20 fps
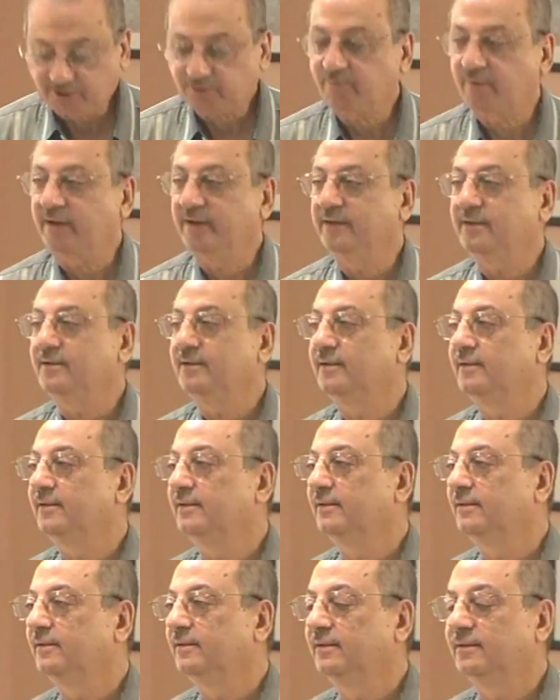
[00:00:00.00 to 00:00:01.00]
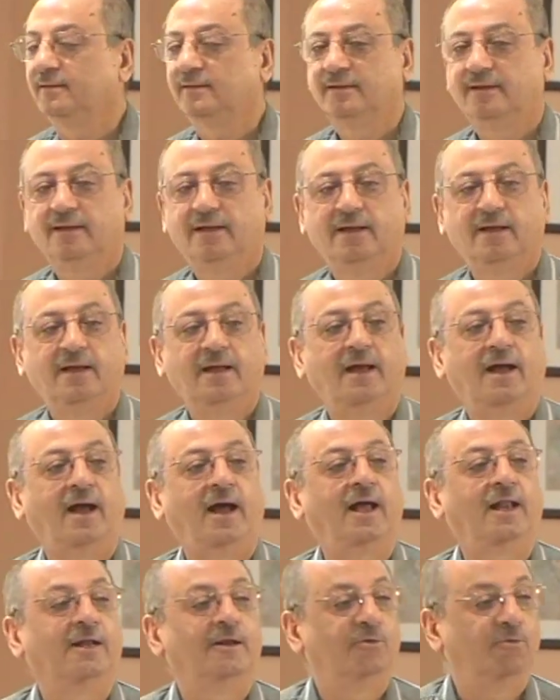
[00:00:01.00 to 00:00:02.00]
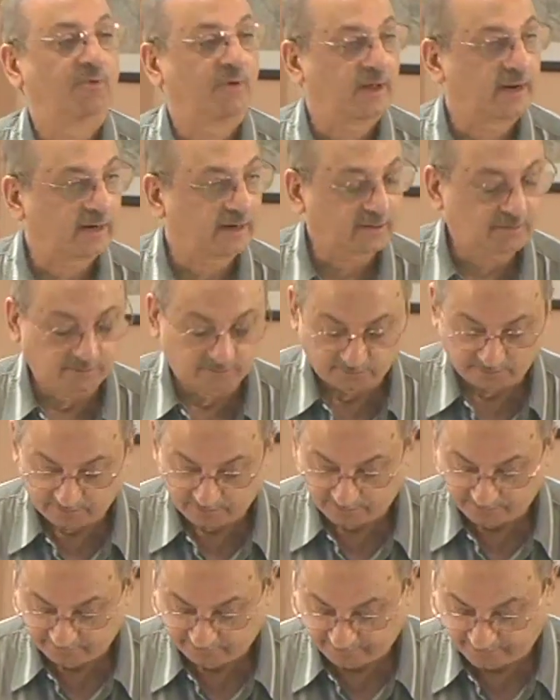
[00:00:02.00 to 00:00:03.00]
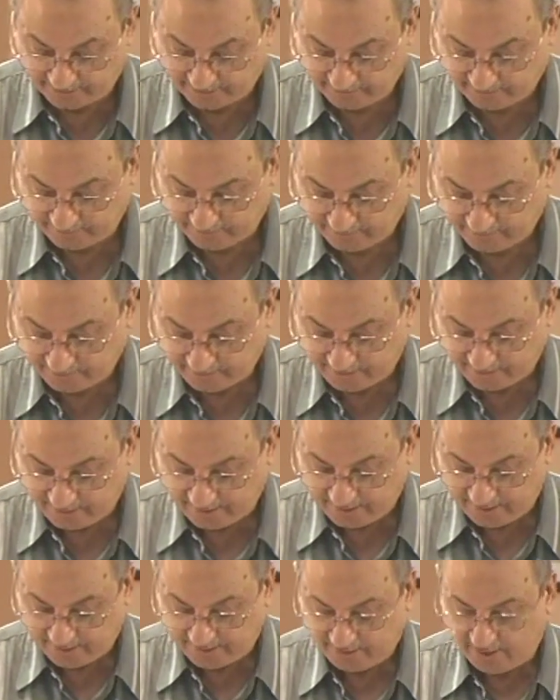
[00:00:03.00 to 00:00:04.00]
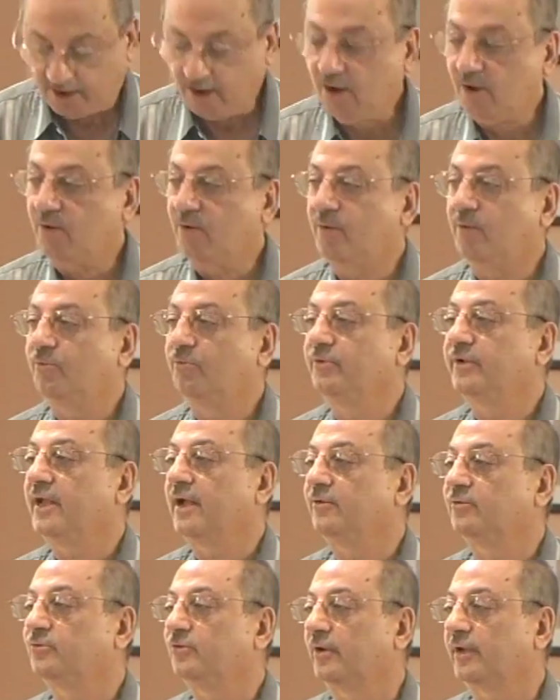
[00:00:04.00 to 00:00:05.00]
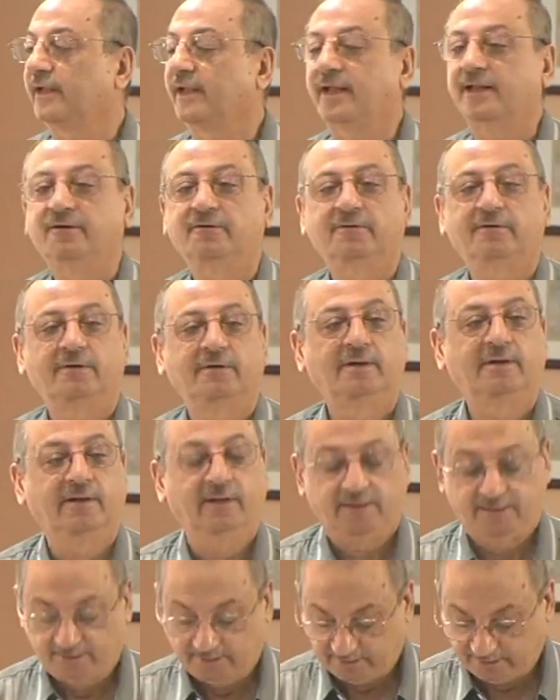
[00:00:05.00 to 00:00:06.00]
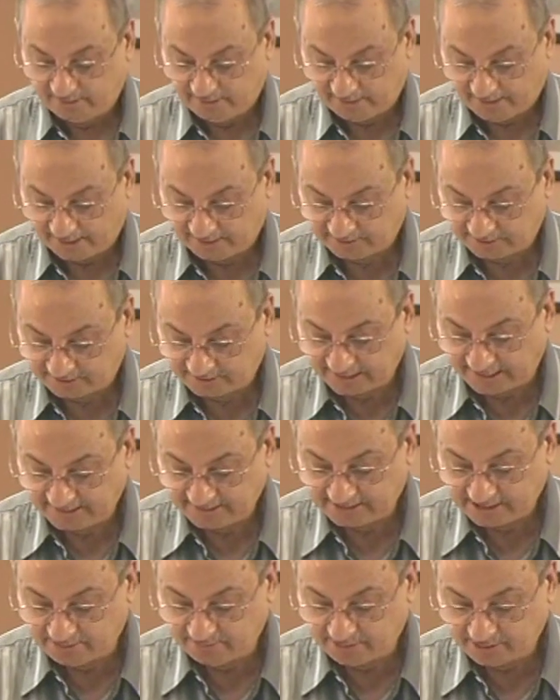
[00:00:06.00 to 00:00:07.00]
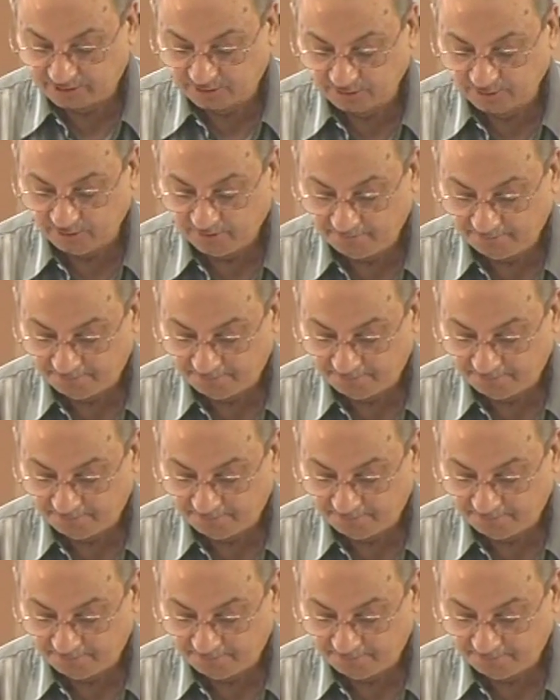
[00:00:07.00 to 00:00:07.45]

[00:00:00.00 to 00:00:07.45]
one, al-waraku. Fine. Now we have to again exercise number 2.